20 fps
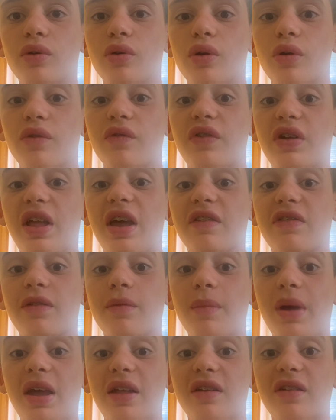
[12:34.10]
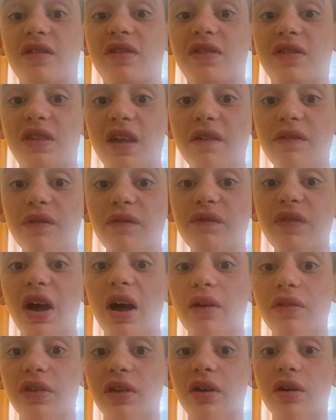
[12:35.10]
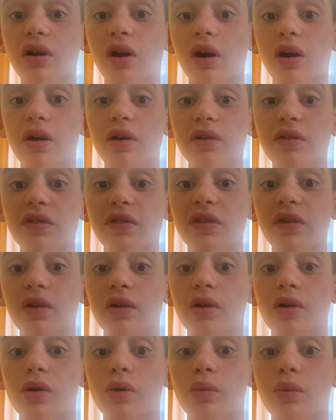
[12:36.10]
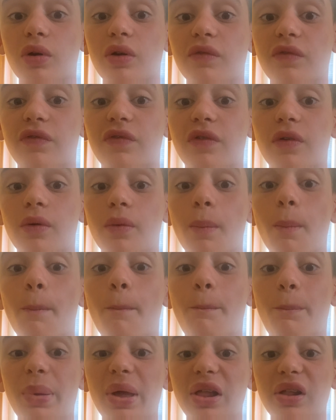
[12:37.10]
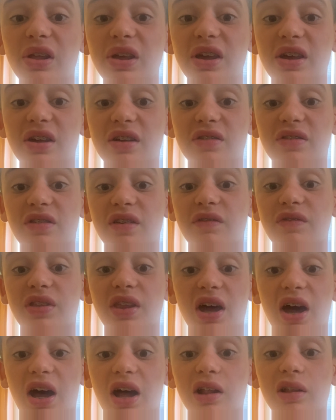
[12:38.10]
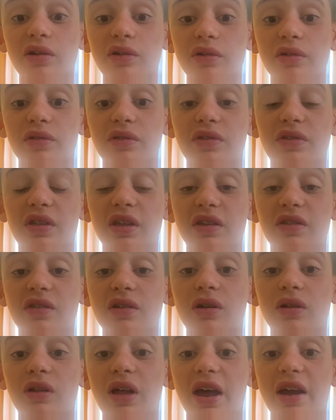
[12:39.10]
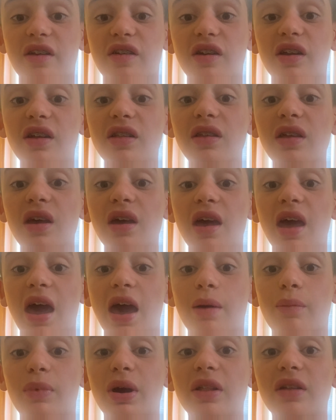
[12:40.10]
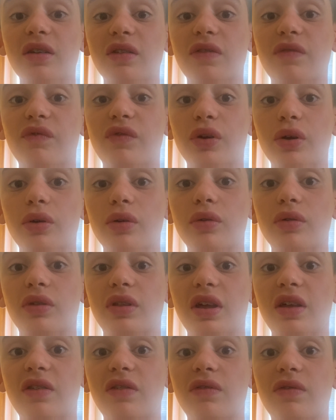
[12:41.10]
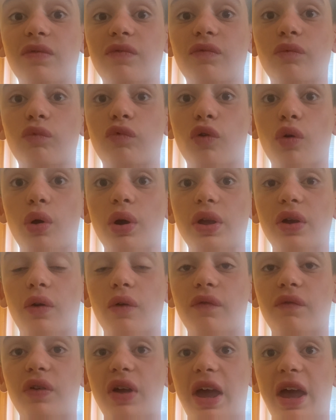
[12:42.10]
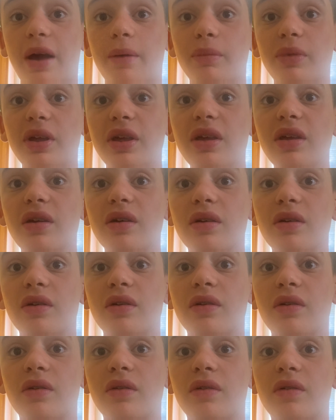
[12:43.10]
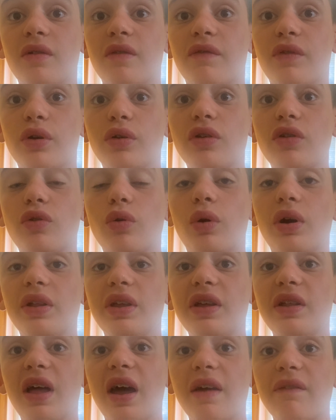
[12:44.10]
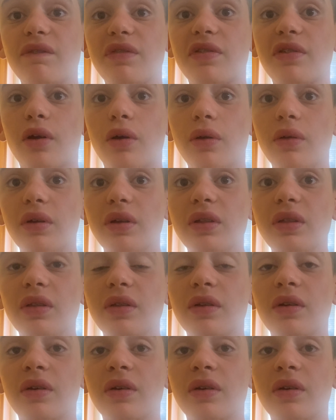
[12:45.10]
With an estimated 7,000 cars worth billions of dollars, this collection. And when it's for this royal family, for the 29th Sultan,